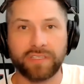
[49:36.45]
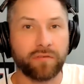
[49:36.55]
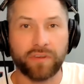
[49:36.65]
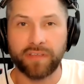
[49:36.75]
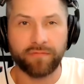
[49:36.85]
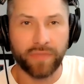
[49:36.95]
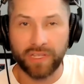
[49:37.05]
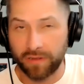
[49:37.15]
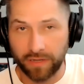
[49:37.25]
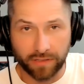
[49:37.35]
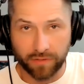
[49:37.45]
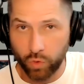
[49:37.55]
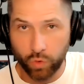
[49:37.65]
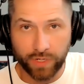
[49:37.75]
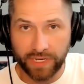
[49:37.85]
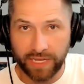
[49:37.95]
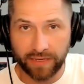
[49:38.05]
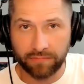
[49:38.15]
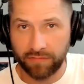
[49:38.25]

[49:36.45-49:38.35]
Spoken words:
they were giving me like a deploy date,